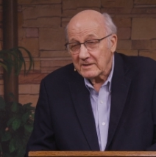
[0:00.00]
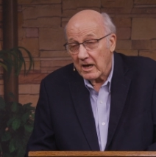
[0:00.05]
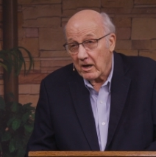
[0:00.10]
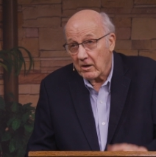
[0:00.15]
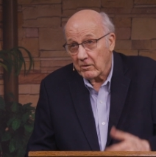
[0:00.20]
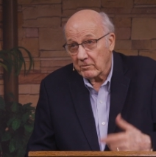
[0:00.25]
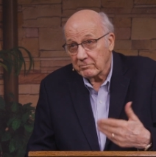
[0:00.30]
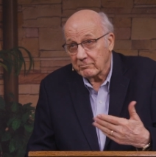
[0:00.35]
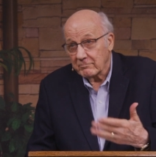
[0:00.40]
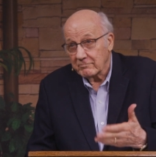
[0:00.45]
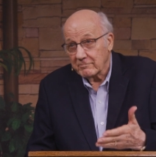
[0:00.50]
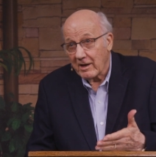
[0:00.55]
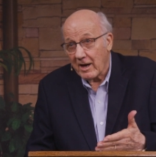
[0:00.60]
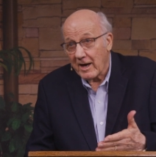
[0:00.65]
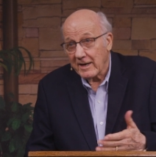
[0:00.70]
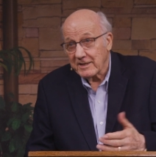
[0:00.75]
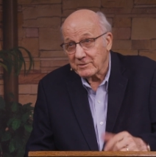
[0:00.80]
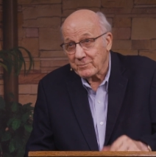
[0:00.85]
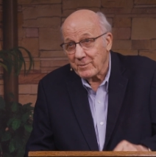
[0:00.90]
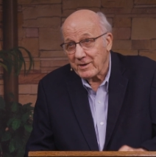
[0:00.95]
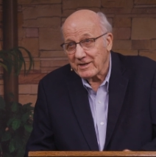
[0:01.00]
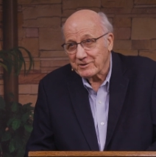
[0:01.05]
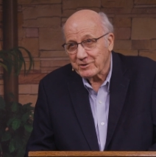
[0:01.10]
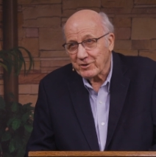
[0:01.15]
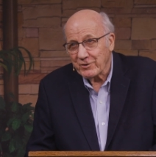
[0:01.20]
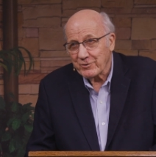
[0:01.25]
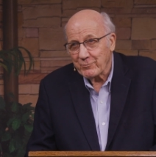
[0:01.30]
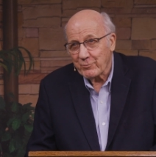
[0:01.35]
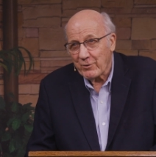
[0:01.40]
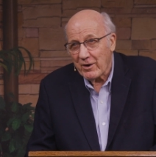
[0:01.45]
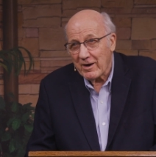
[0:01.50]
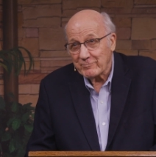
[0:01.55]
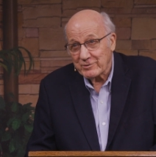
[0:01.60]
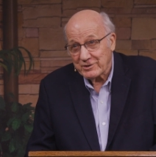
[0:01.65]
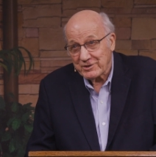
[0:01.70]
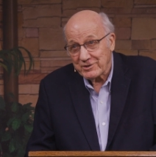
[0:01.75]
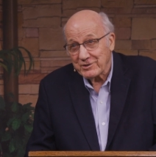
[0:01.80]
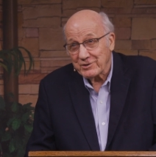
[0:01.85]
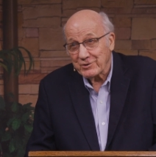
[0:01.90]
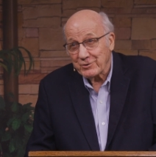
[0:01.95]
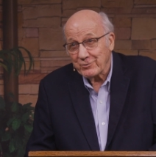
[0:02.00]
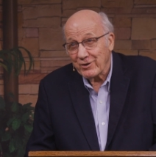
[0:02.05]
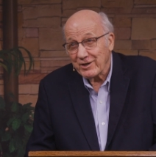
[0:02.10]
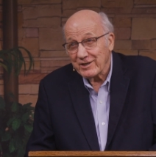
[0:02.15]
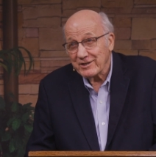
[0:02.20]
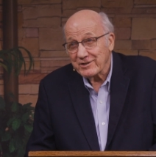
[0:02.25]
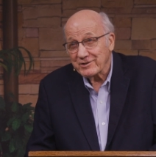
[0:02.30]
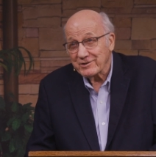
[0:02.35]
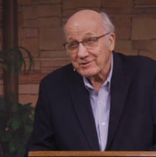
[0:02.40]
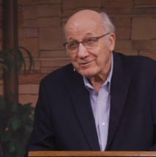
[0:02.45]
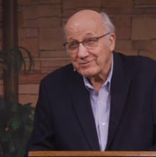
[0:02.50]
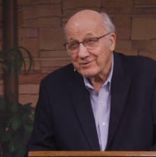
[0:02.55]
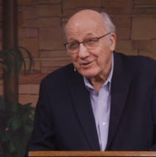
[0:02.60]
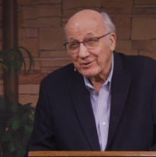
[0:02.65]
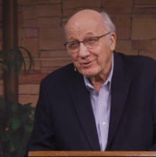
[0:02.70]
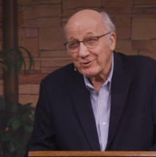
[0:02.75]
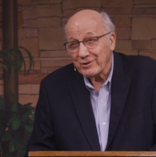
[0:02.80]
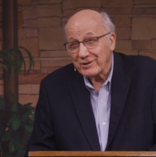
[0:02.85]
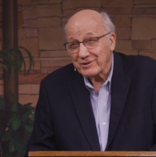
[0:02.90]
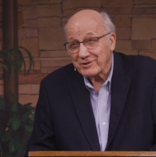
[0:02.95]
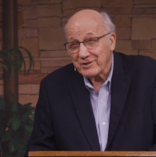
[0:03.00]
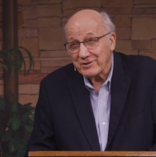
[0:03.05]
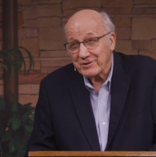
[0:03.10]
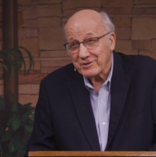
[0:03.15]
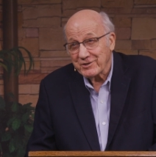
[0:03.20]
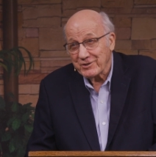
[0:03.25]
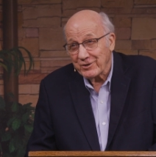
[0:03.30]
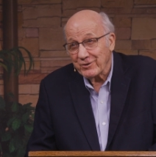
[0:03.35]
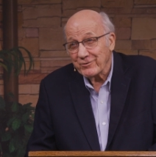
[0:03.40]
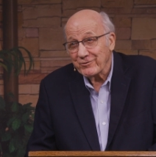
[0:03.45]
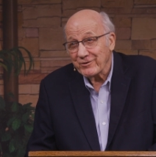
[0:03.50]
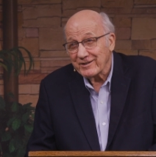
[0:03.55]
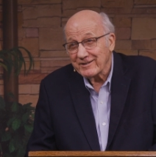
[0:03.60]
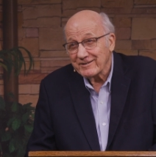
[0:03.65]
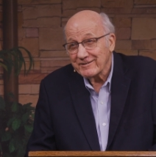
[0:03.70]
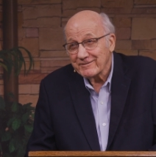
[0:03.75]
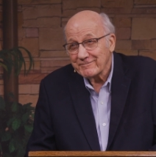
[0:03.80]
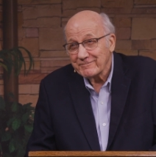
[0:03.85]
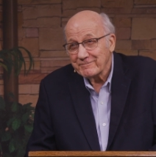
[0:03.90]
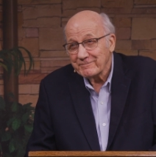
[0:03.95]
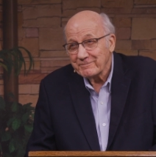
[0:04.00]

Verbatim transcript: Now, God has made certain promises to us, too, as His children.